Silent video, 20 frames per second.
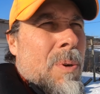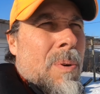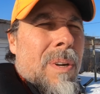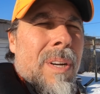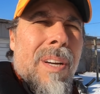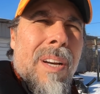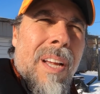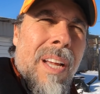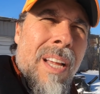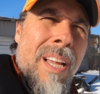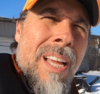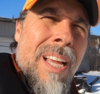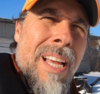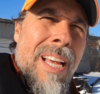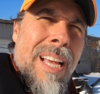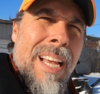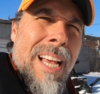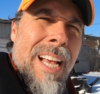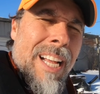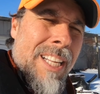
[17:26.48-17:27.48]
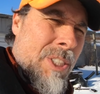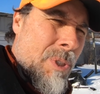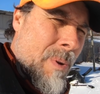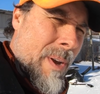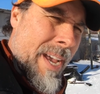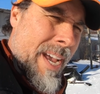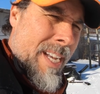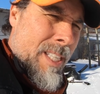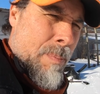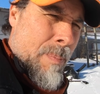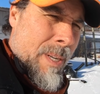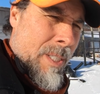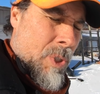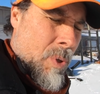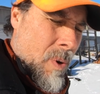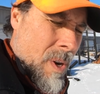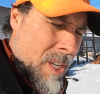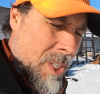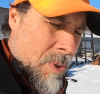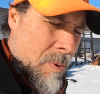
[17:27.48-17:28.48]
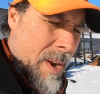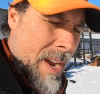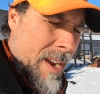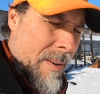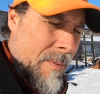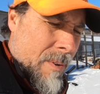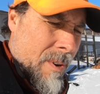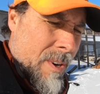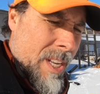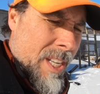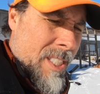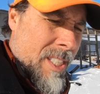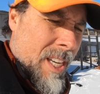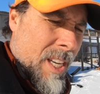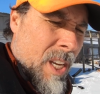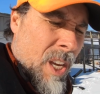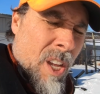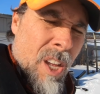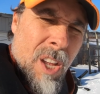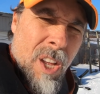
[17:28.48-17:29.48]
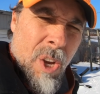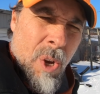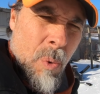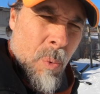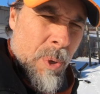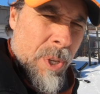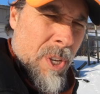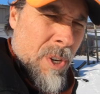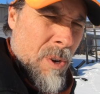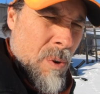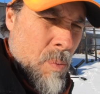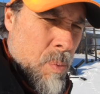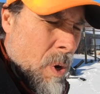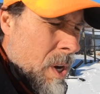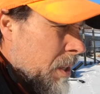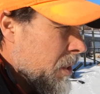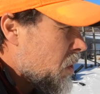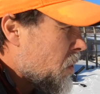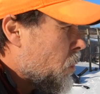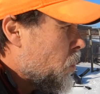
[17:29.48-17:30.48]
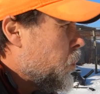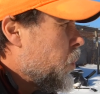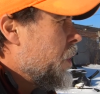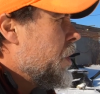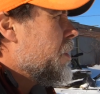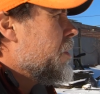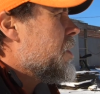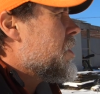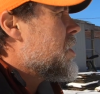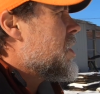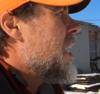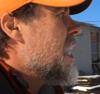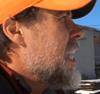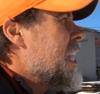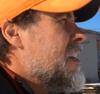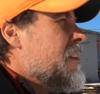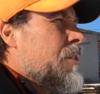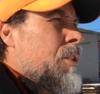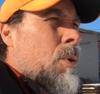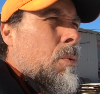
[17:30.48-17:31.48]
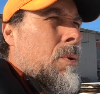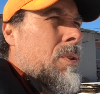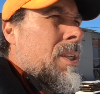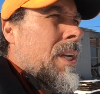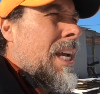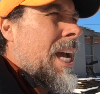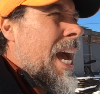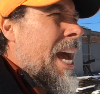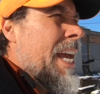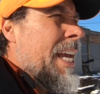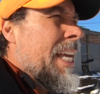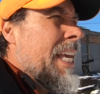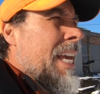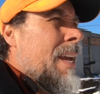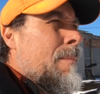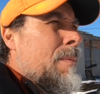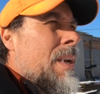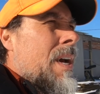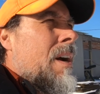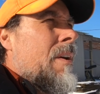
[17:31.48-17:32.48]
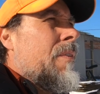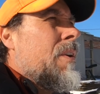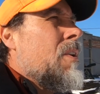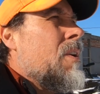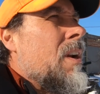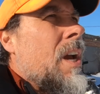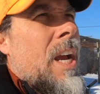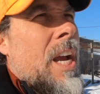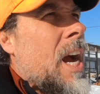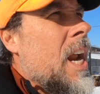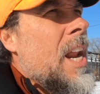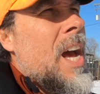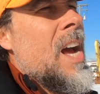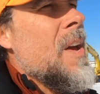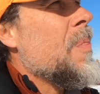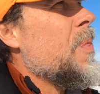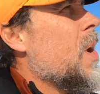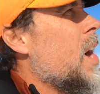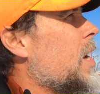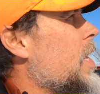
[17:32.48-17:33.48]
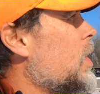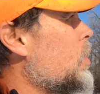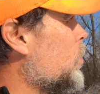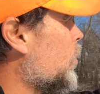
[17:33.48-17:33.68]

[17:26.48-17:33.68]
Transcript: to it and so I asked my truck driver, and he's like, well, you know what? The weirdest thing is there was a guy came down there, and, and I thought he